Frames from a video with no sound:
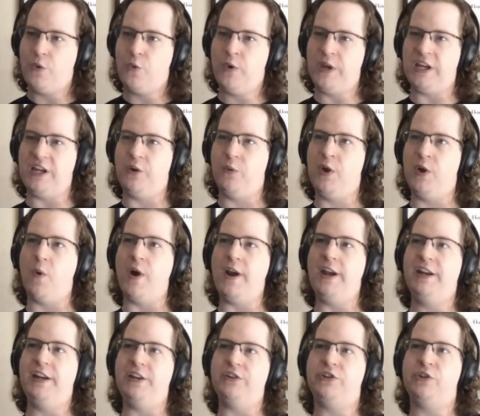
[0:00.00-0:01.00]
we we
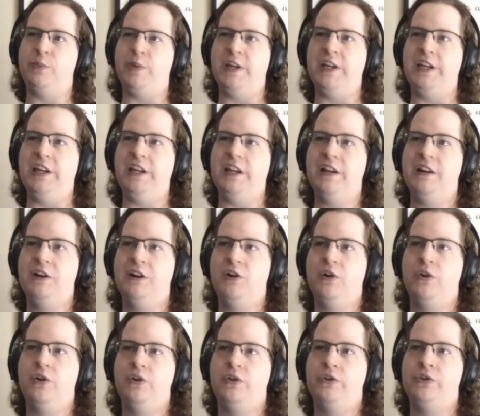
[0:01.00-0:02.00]
wanted it to be
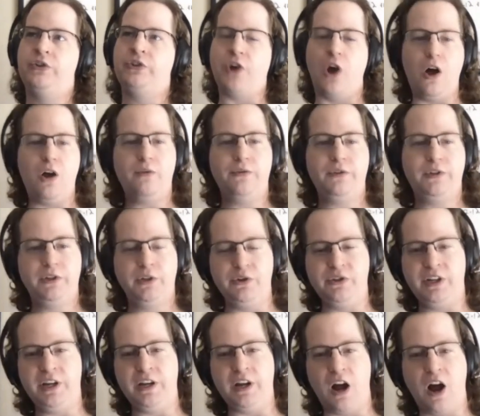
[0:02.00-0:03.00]
solved
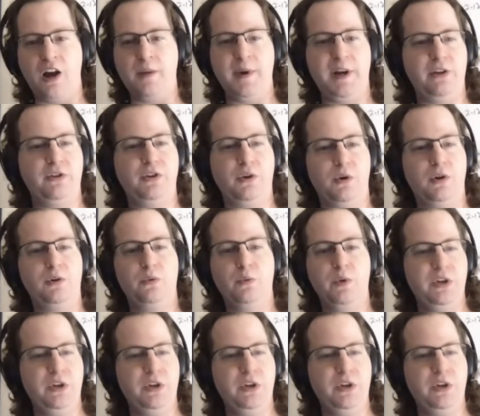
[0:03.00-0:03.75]
using an automated tool.